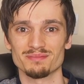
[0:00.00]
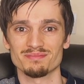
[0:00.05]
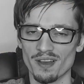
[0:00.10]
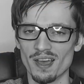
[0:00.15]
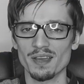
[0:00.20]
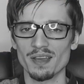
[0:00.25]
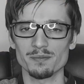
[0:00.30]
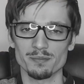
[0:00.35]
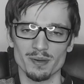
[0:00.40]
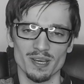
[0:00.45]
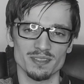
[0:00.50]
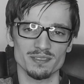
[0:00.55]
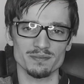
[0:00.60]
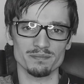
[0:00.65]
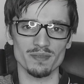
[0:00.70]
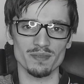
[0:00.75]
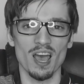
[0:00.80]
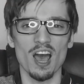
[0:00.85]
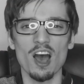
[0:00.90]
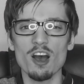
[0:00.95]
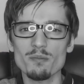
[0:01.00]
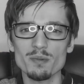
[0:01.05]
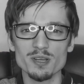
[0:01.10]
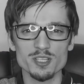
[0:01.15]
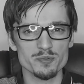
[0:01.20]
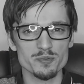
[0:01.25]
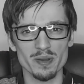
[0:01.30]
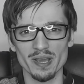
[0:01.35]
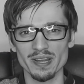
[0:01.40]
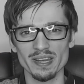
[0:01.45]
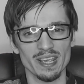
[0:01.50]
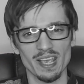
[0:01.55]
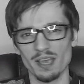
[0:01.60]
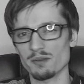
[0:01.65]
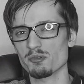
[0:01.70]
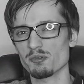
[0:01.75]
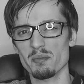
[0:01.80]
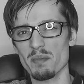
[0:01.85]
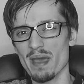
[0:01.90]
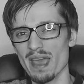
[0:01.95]
Fine, but how much money can
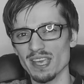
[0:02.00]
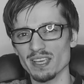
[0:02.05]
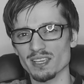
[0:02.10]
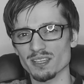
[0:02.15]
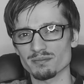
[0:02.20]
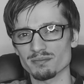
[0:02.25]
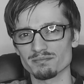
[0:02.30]
we make?